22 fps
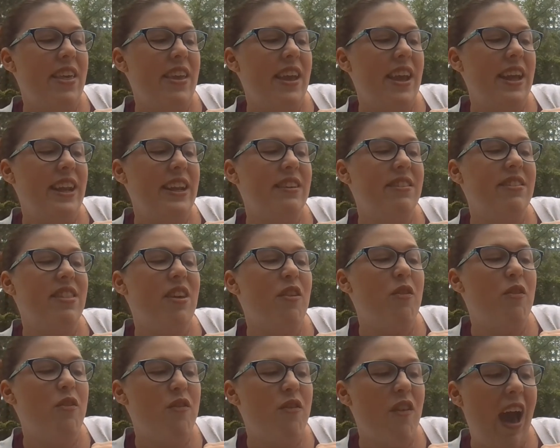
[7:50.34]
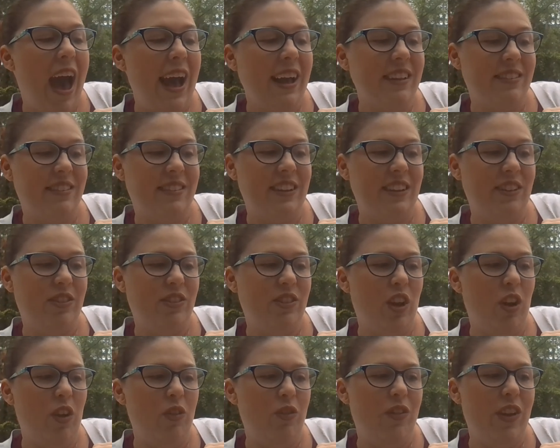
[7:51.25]
It is the fastest
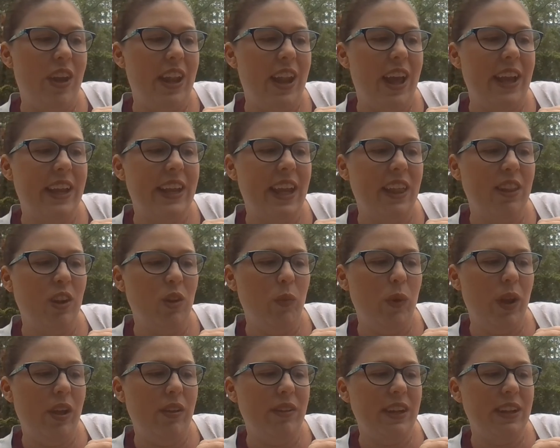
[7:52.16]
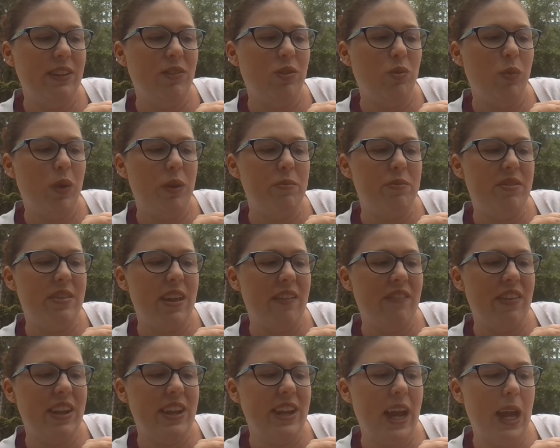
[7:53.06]
dolphin. A killer whale can swim
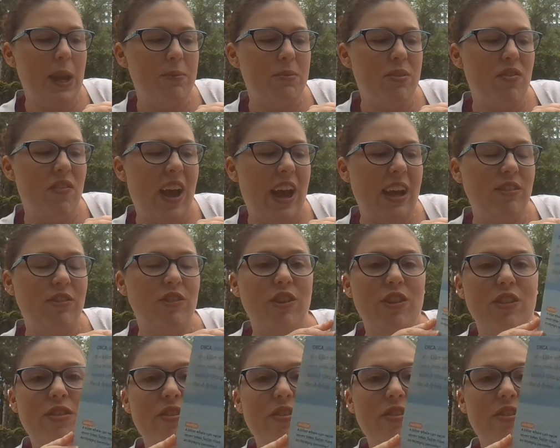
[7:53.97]
7 times faster